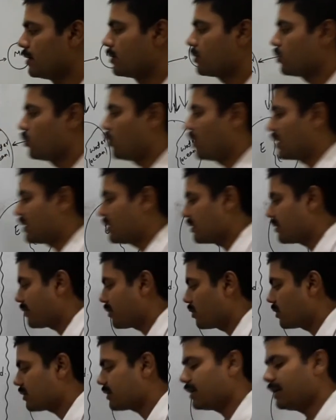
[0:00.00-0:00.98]
So what is
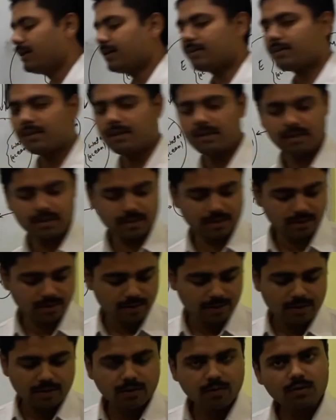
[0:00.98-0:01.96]
constellation here?
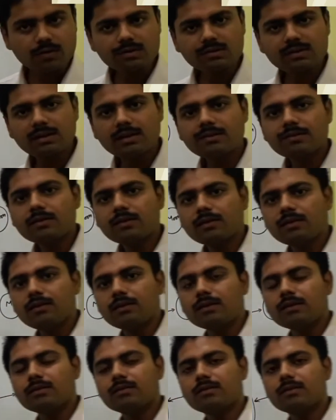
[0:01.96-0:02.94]
Constellation
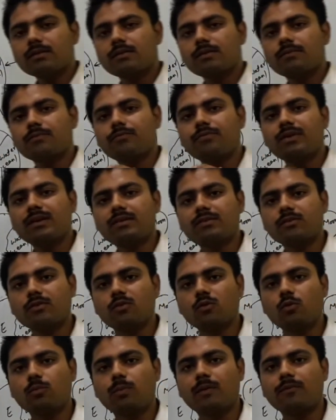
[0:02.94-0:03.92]
is a fixed
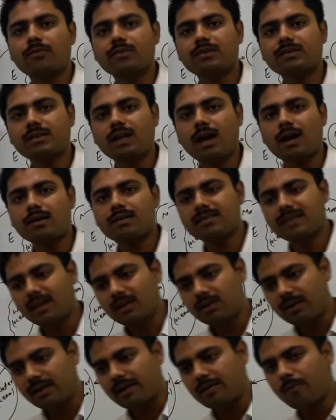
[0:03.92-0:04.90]
group of stars
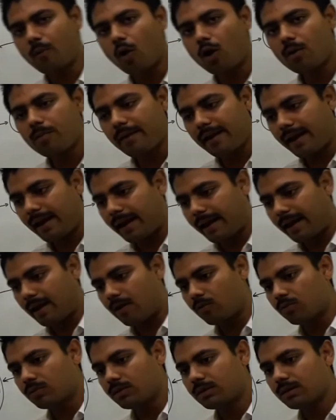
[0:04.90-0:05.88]
that revolve
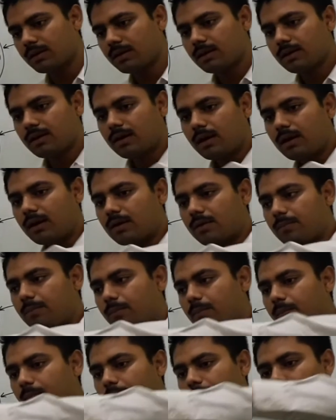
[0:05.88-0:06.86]
around
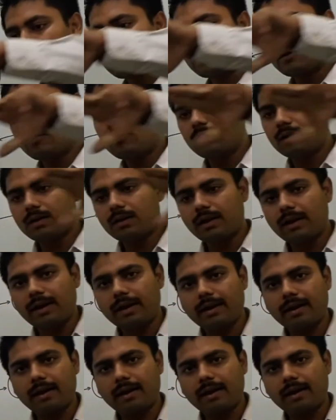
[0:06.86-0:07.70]
a particular